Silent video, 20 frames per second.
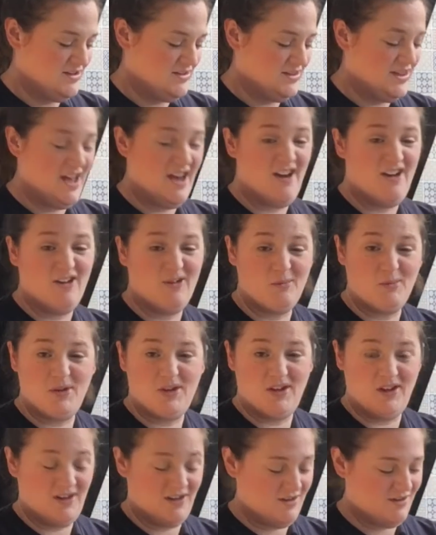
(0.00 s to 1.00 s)
that help
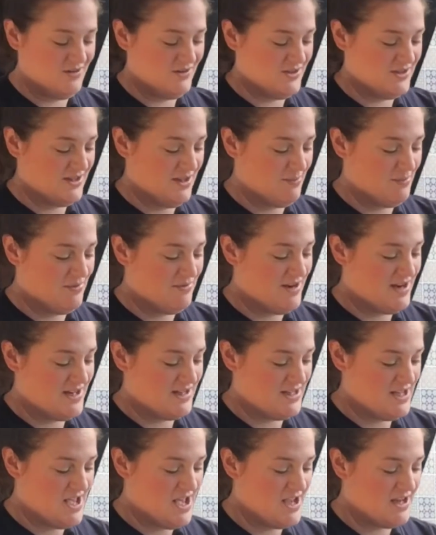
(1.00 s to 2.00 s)
you separate
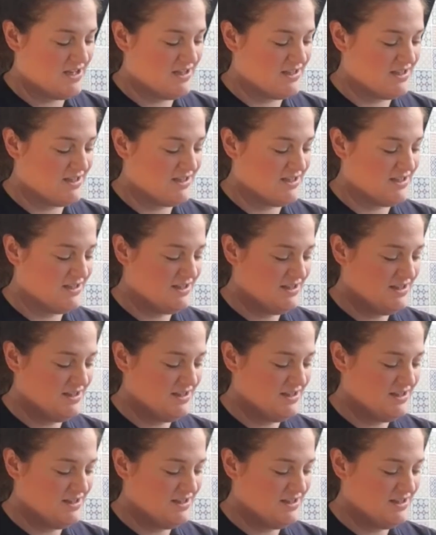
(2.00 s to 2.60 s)
the eggs.